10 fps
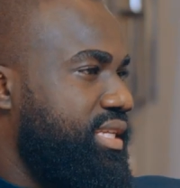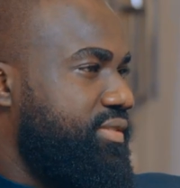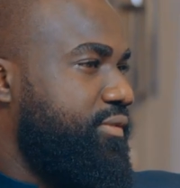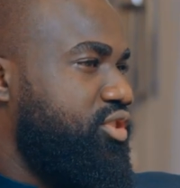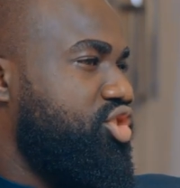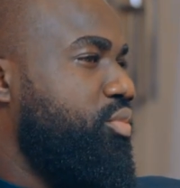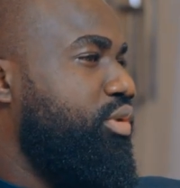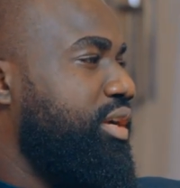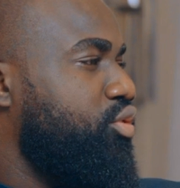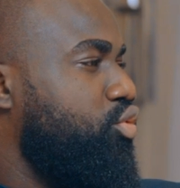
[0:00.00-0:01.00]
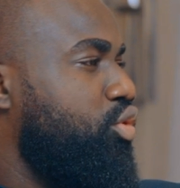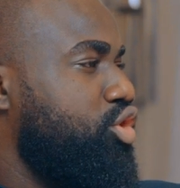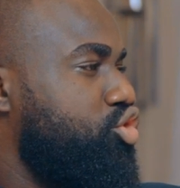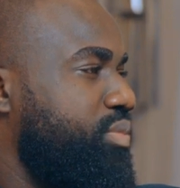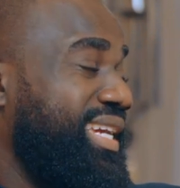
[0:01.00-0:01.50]
is for someone who
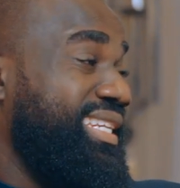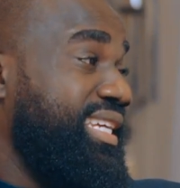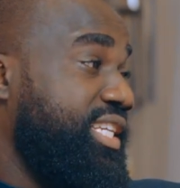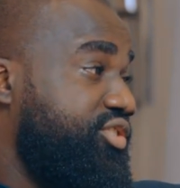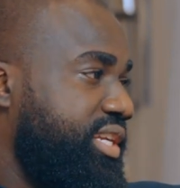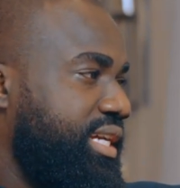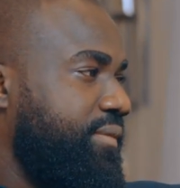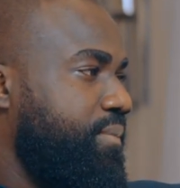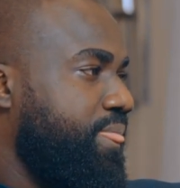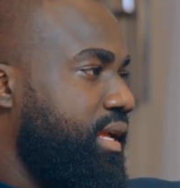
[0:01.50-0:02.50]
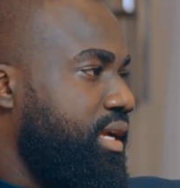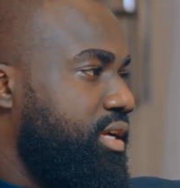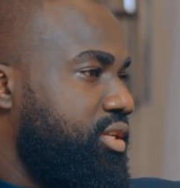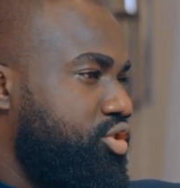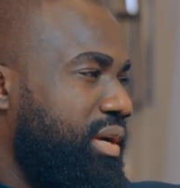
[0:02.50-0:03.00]
wants to be a day trader.
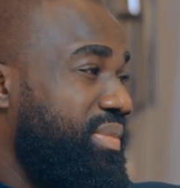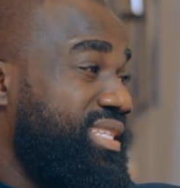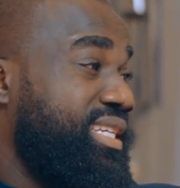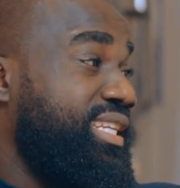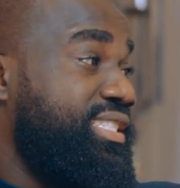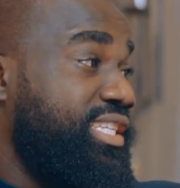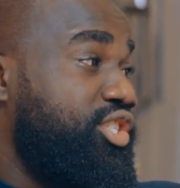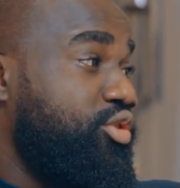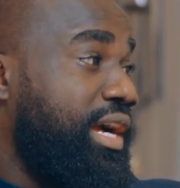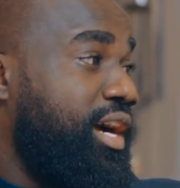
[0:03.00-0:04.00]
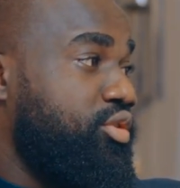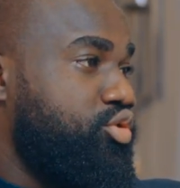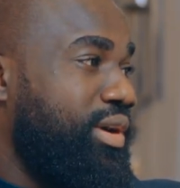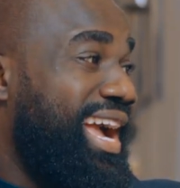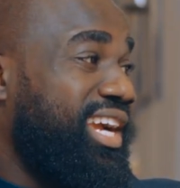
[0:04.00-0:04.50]
So I basically teach you how
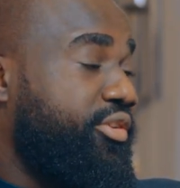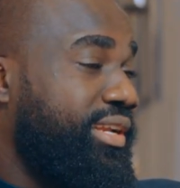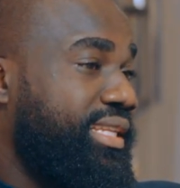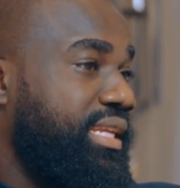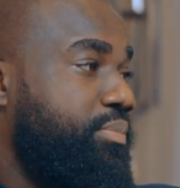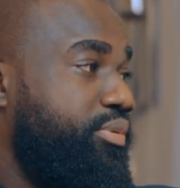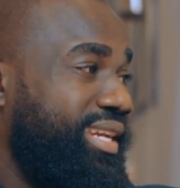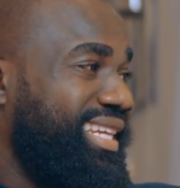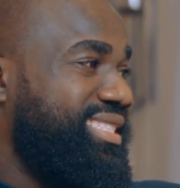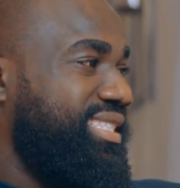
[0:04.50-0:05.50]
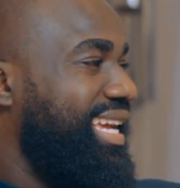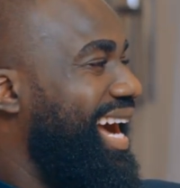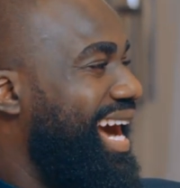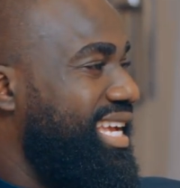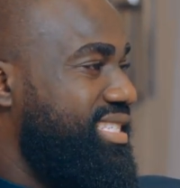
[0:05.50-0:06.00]
to accurately predict the
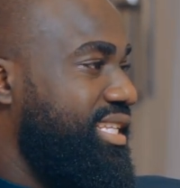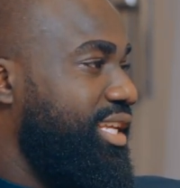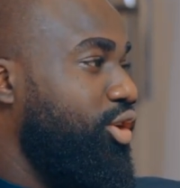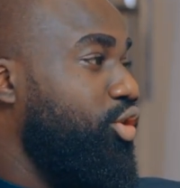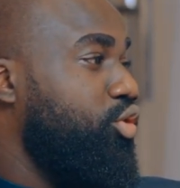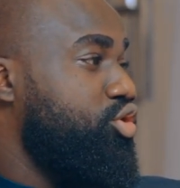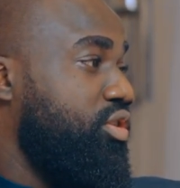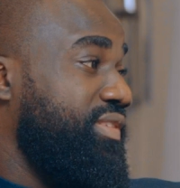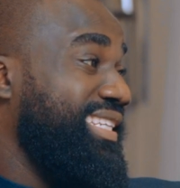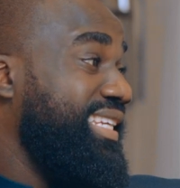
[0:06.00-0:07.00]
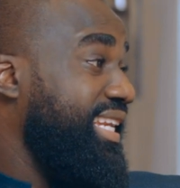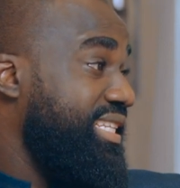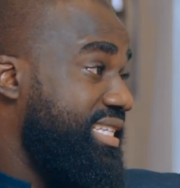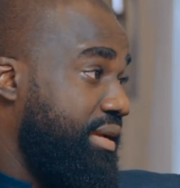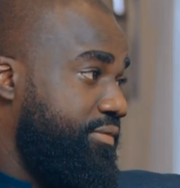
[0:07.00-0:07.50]
highs and the lows of the
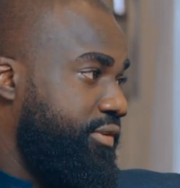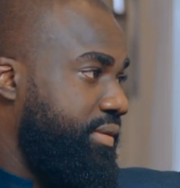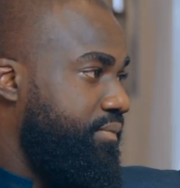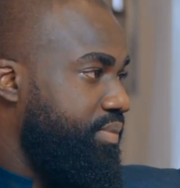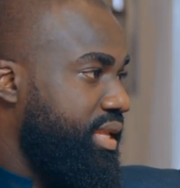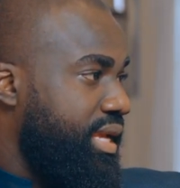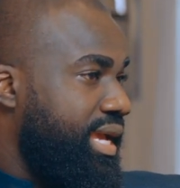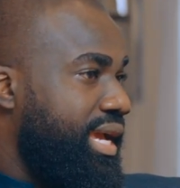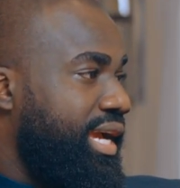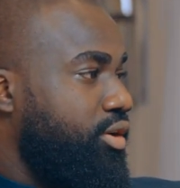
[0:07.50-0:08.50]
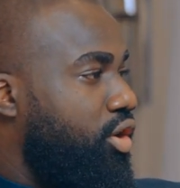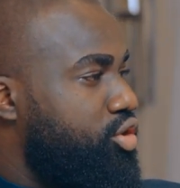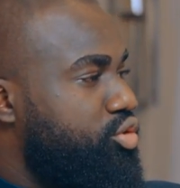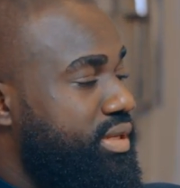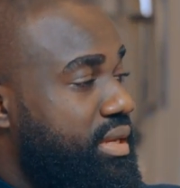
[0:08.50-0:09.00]
daily time frame. And
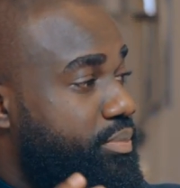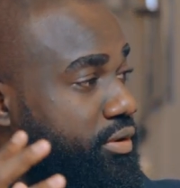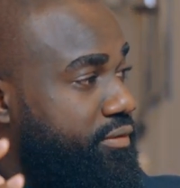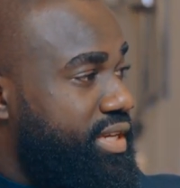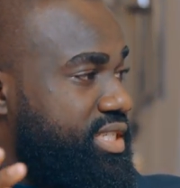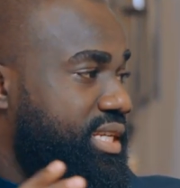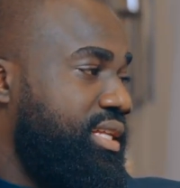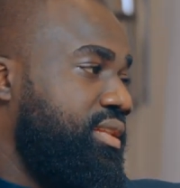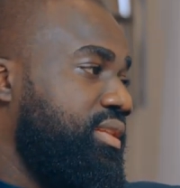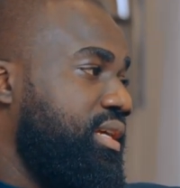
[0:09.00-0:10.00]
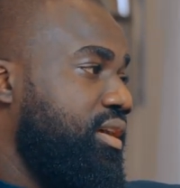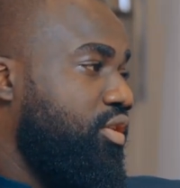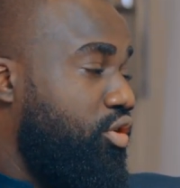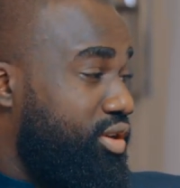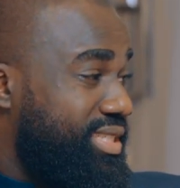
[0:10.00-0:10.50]
also in the professional
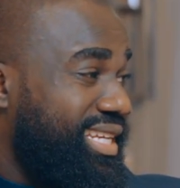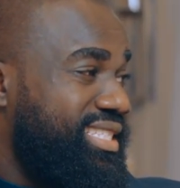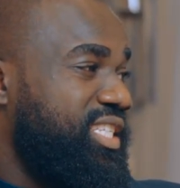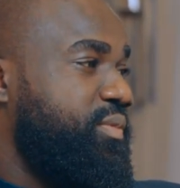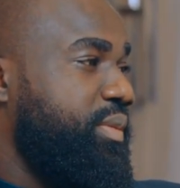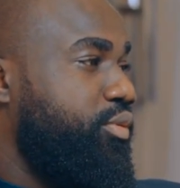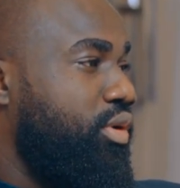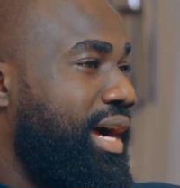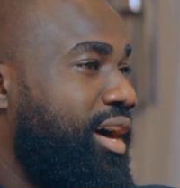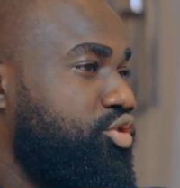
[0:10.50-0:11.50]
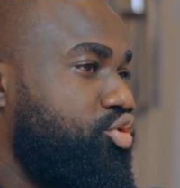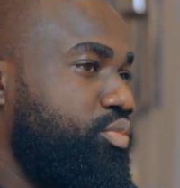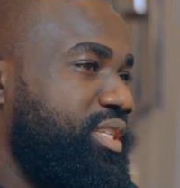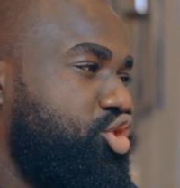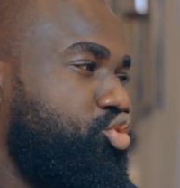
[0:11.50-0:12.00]
course, I teach people how to
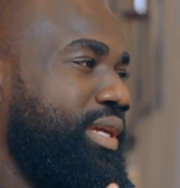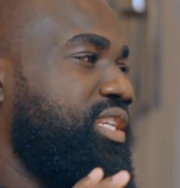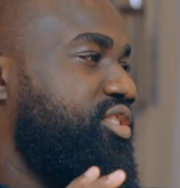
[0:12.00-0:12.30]
be swing